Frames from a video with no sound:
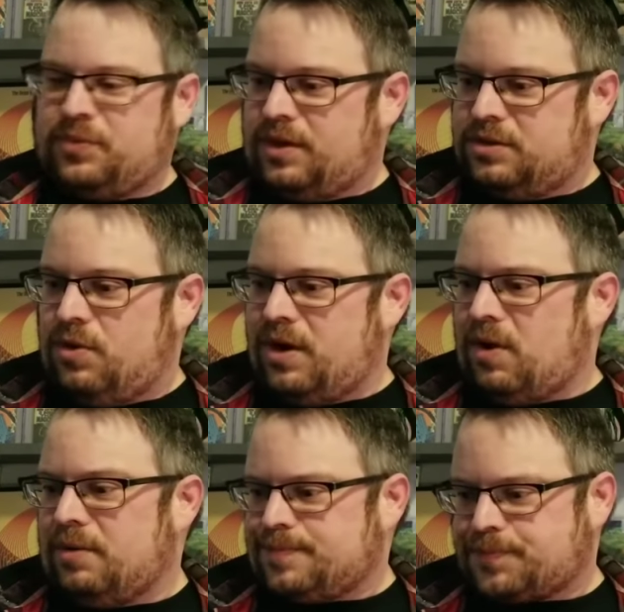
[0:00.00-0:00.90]
So
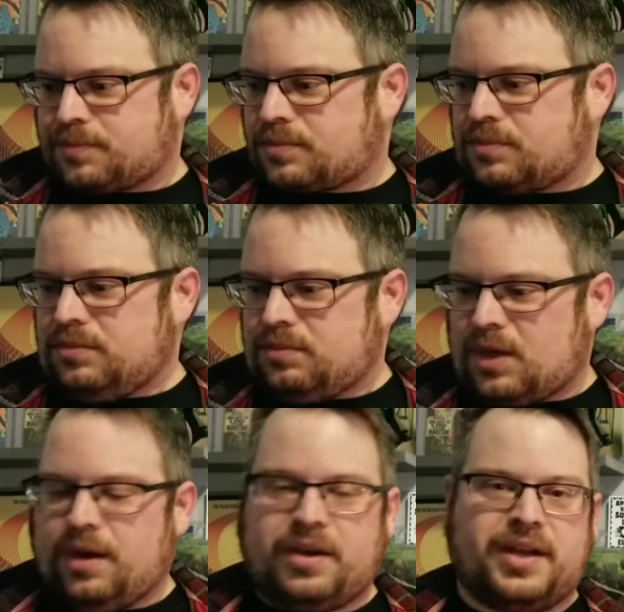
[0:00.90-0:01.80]
anyway,
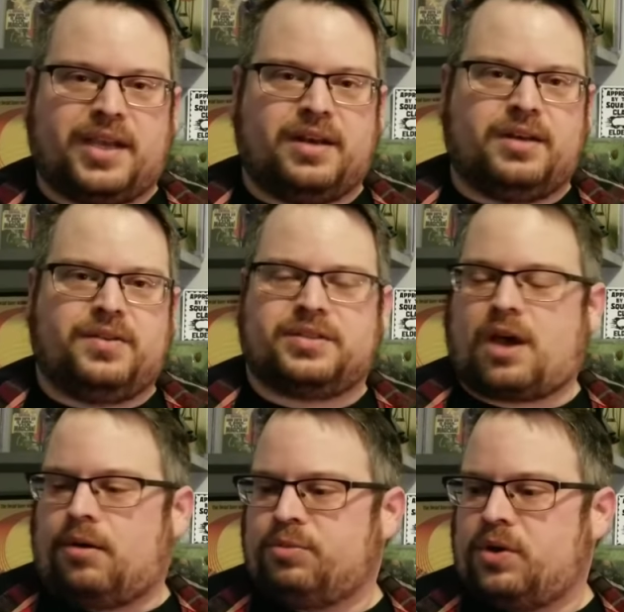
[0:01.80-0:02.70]
gonna get into this
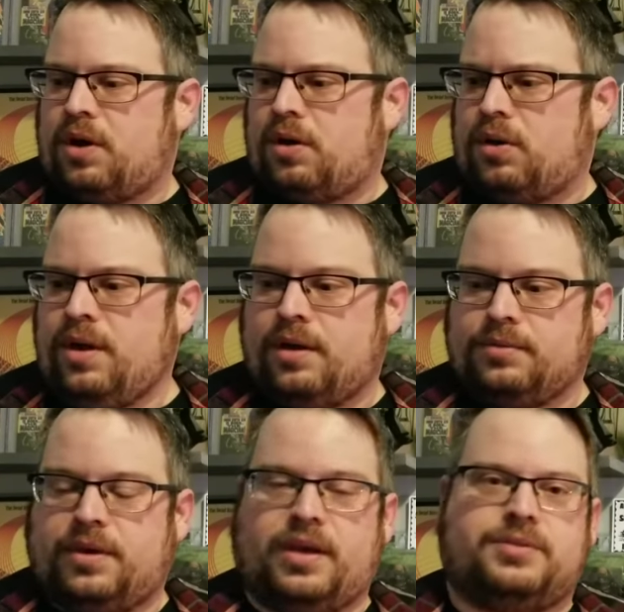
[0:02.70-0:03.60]
comic book haul.
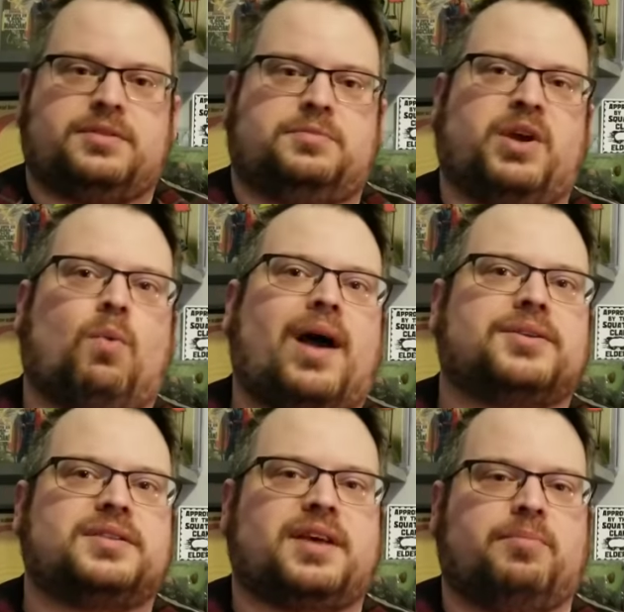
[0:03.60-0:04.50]
It's been a while
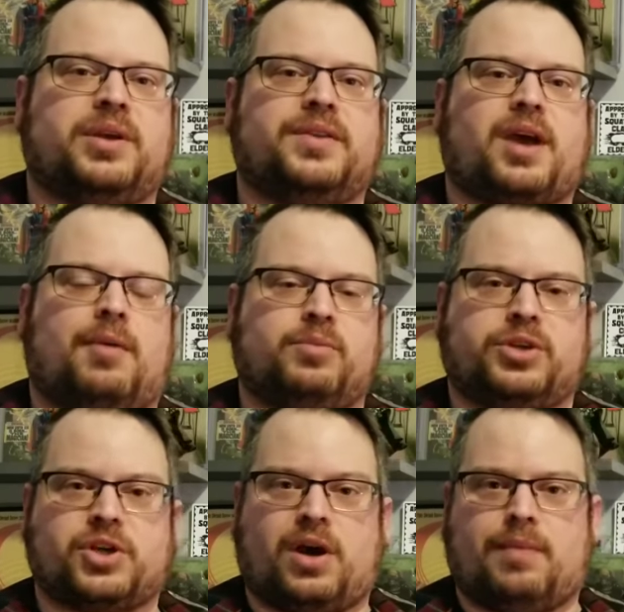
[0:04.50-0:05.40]
since I've been to the comic
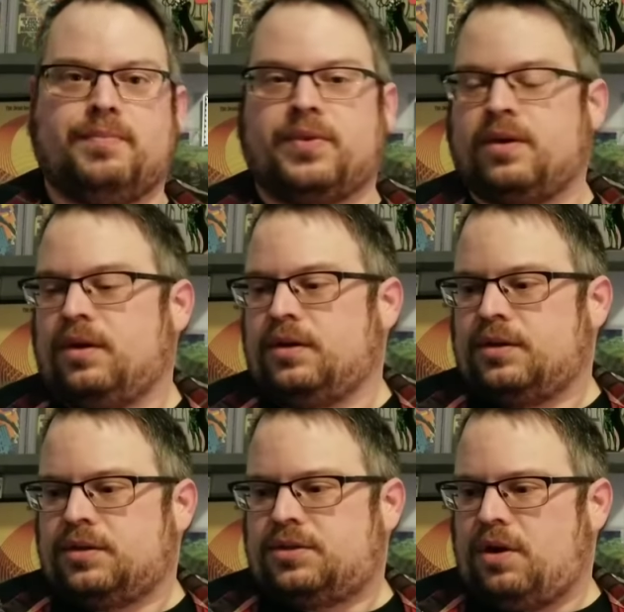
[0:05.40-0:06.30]
book shop.
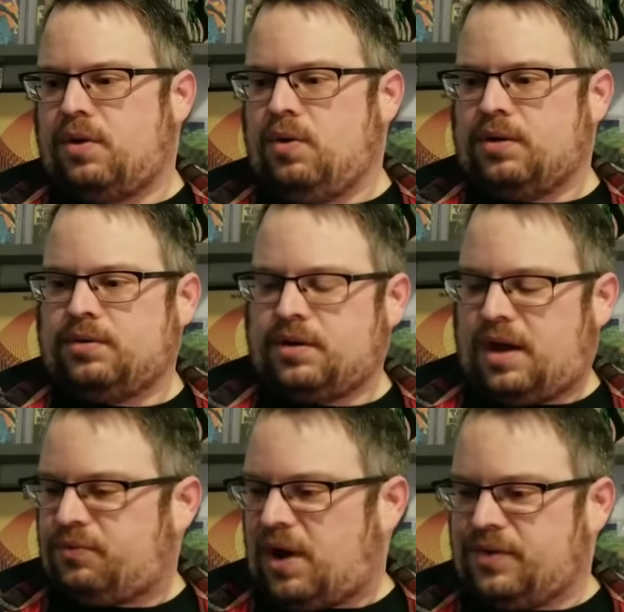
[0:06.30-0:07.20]
So I
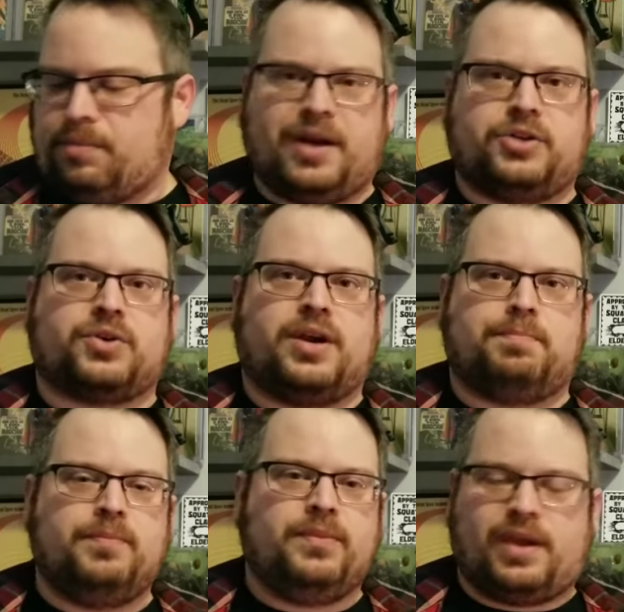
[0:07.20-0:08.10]
finally made a
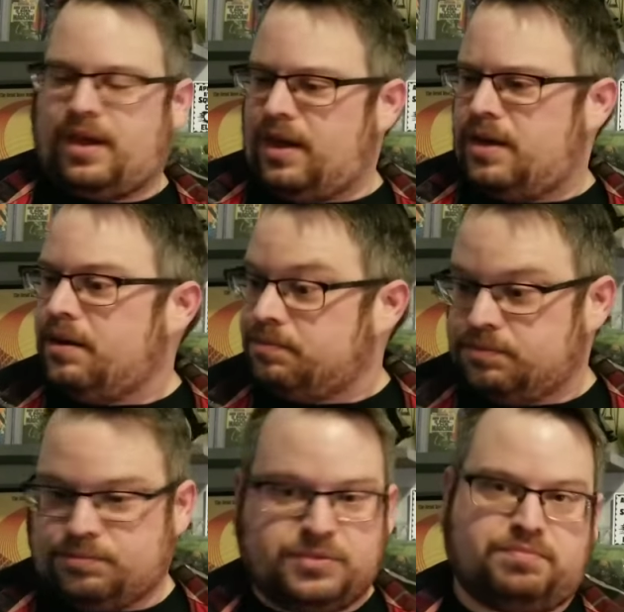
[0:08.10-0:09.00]
trip and
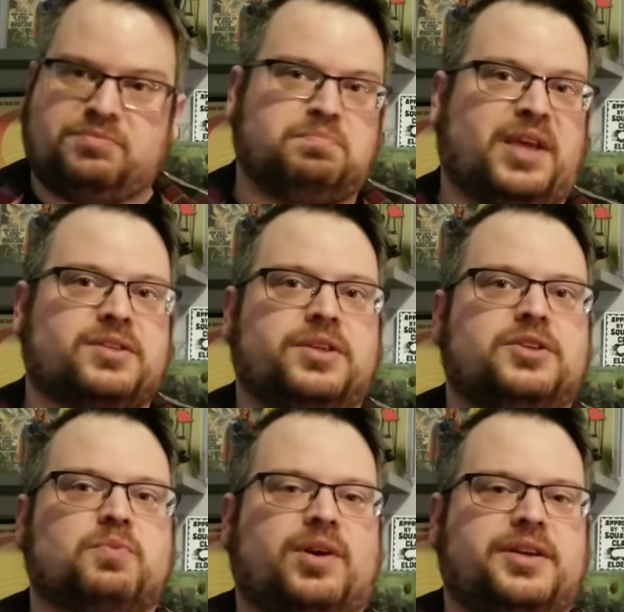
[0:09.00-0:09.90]
basically
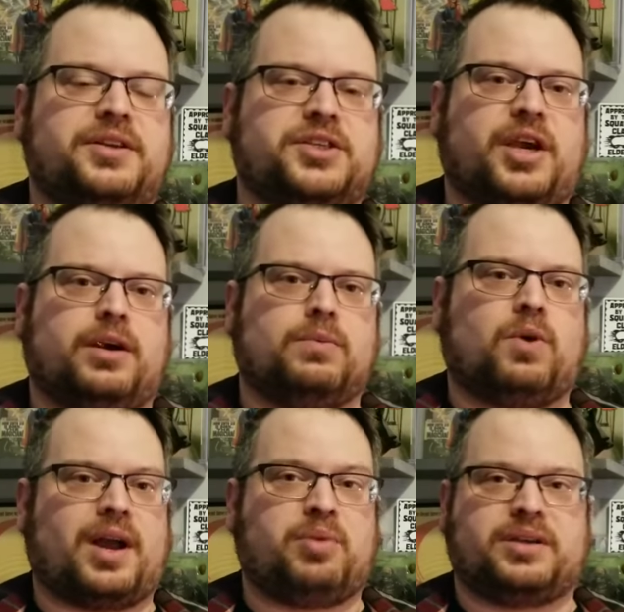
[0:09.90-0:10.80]
just wanted to share
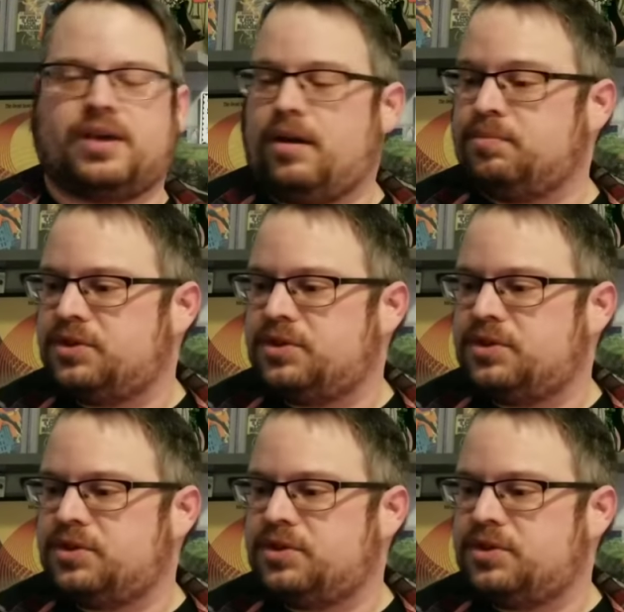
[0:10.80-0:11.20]
what I picked up.